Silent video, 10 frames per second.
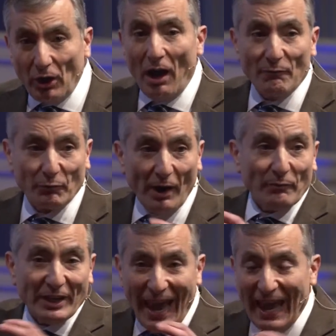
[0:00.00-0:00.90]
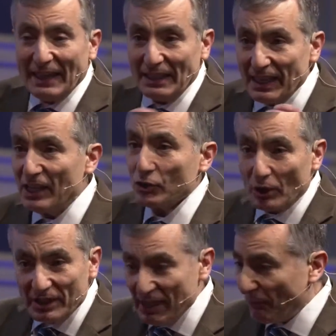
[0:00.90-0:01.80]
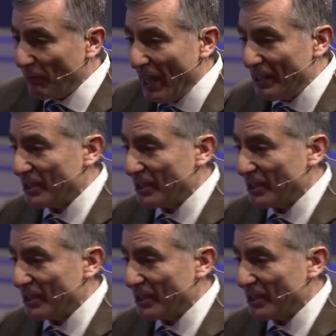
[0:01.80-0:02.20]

glove for every hand in nature, a different